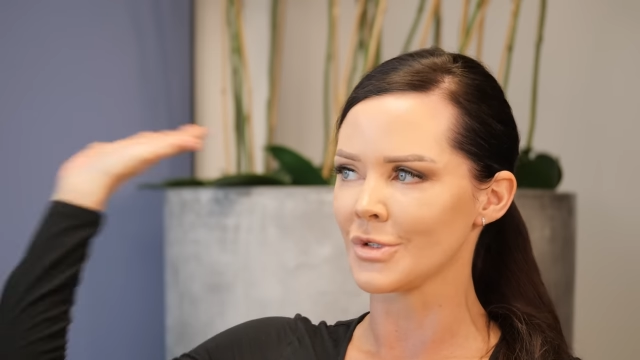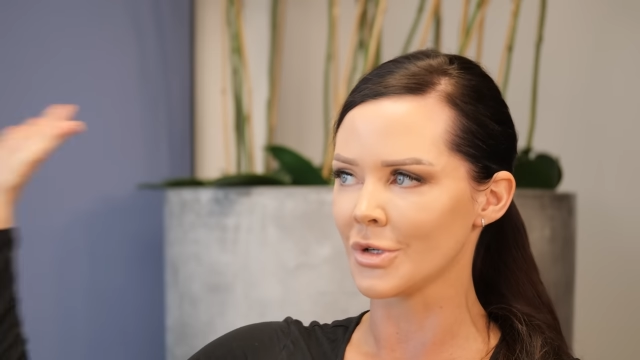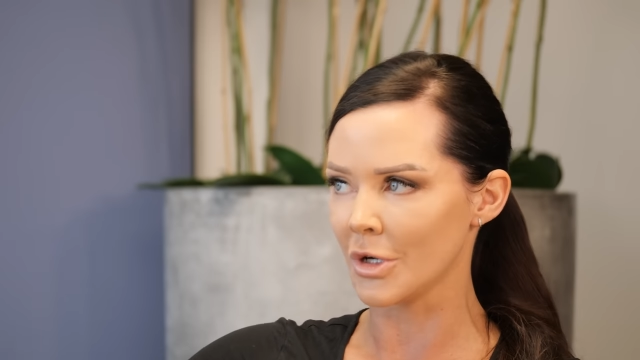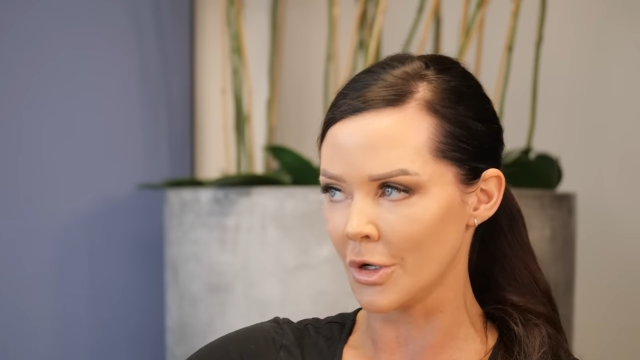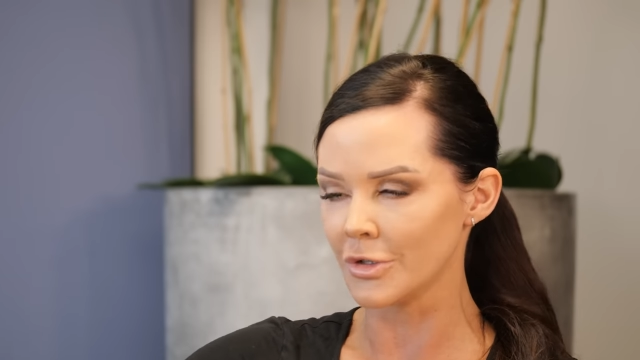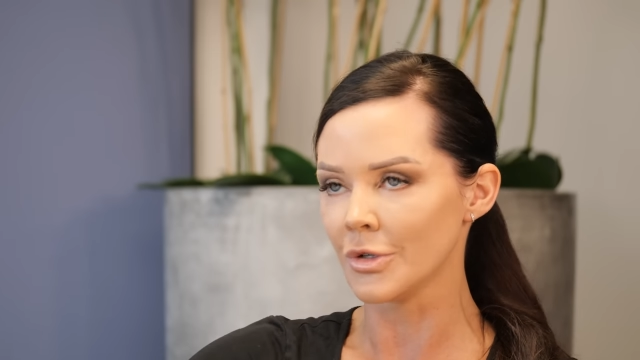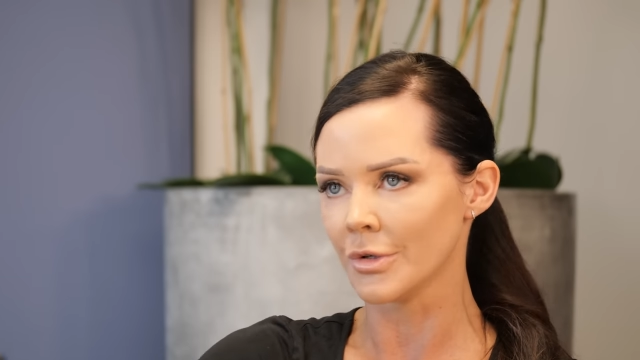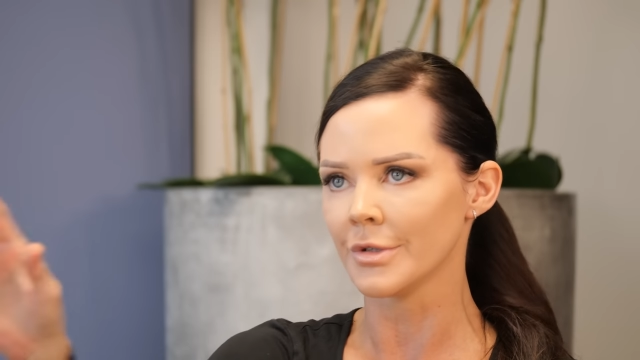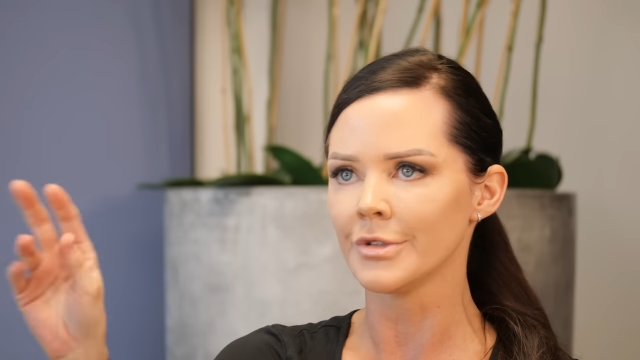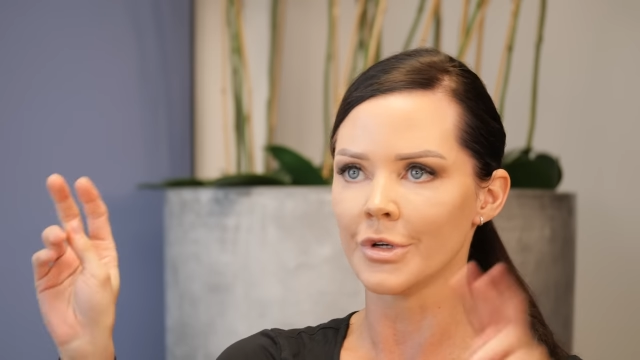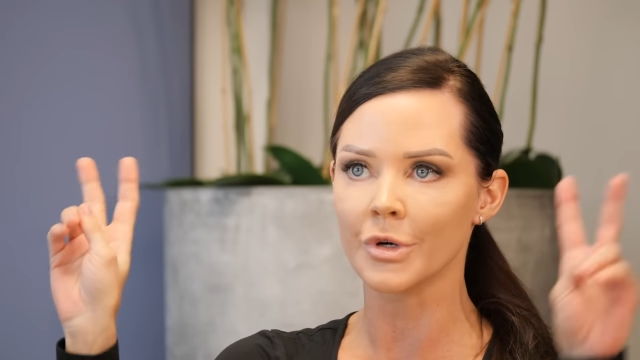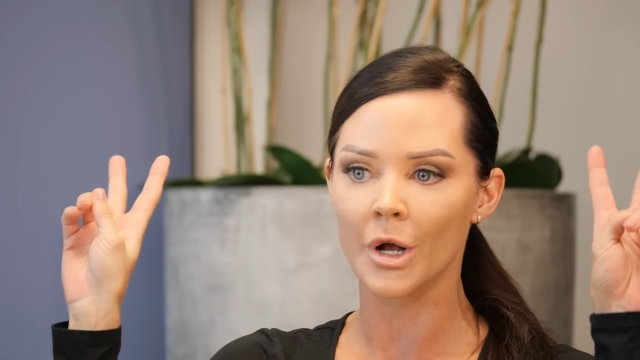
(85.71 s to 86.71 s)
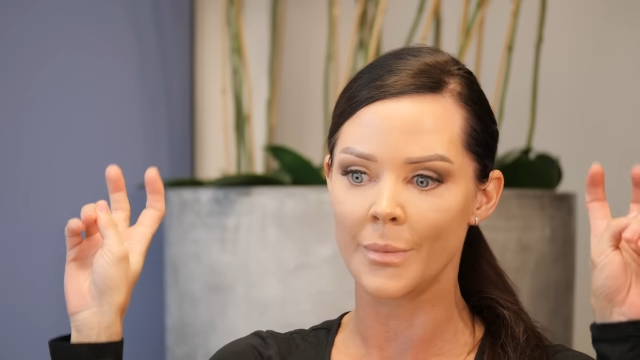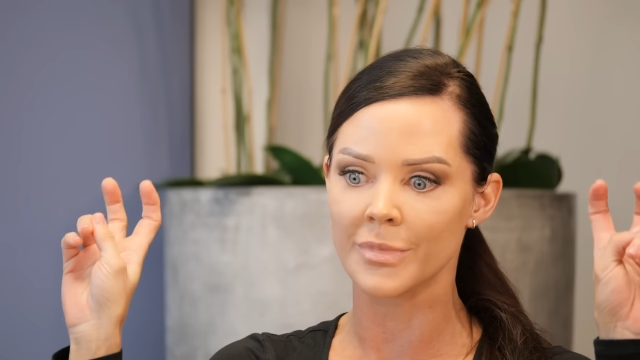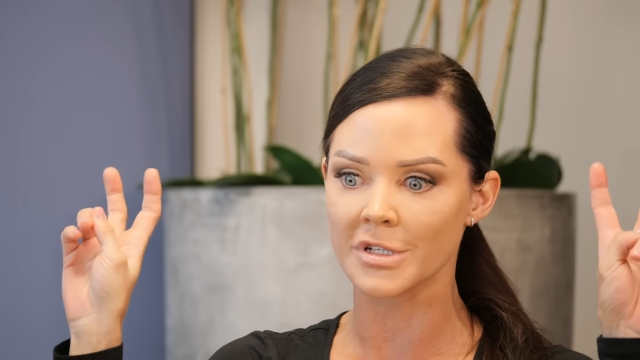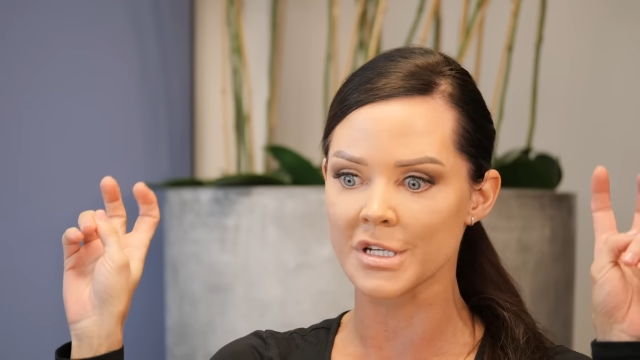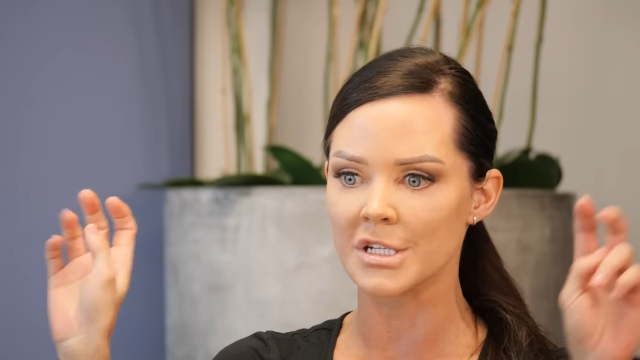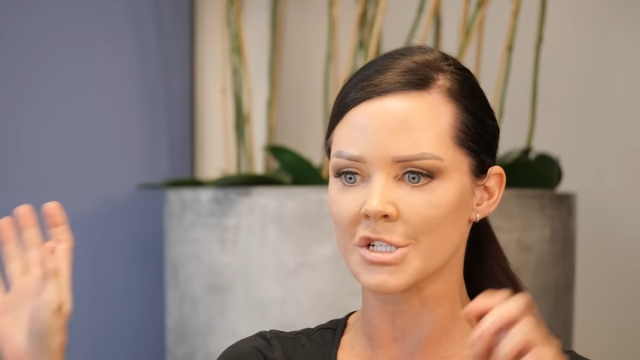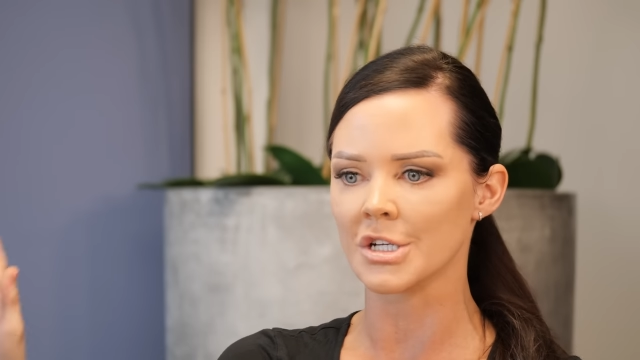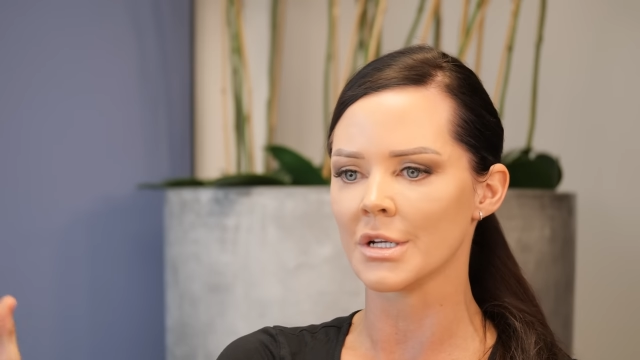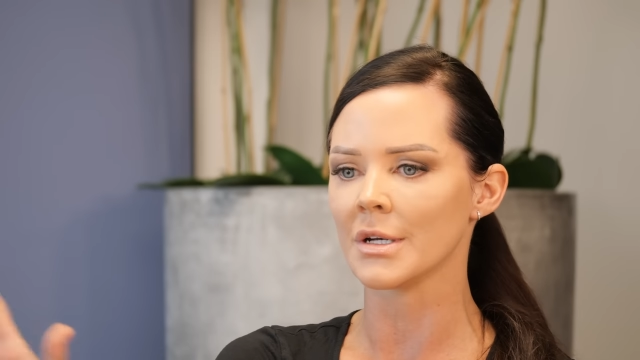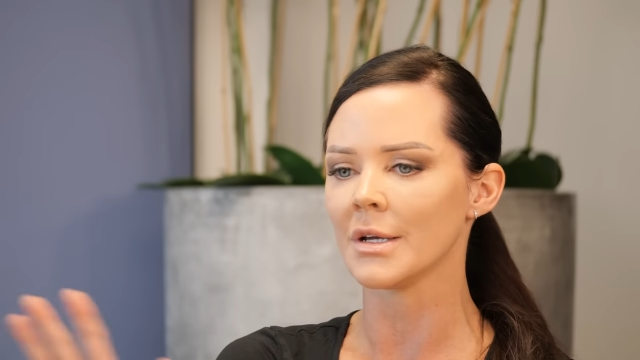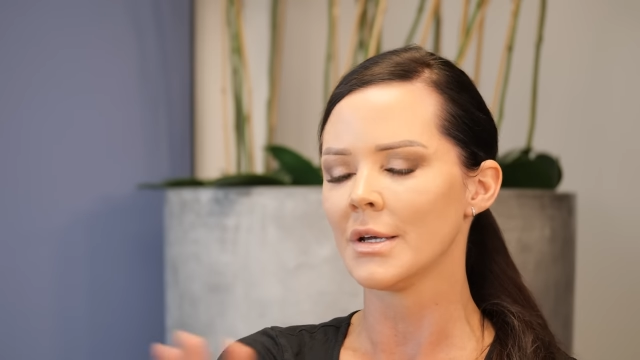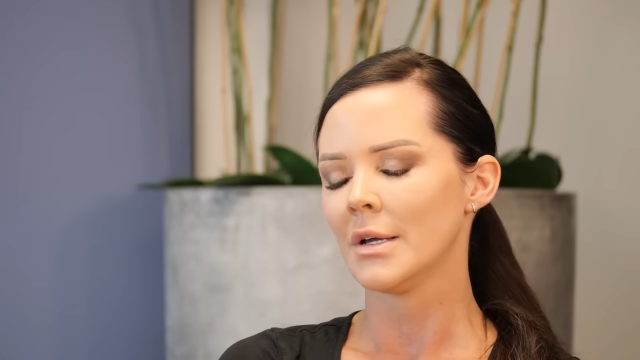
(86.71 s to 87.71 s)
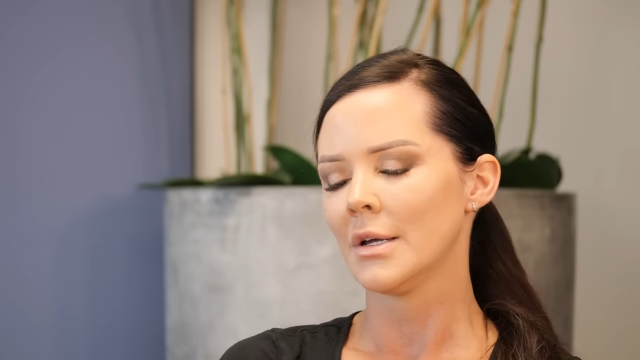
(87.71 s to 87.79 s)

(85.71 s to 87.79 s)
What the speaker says: your competition.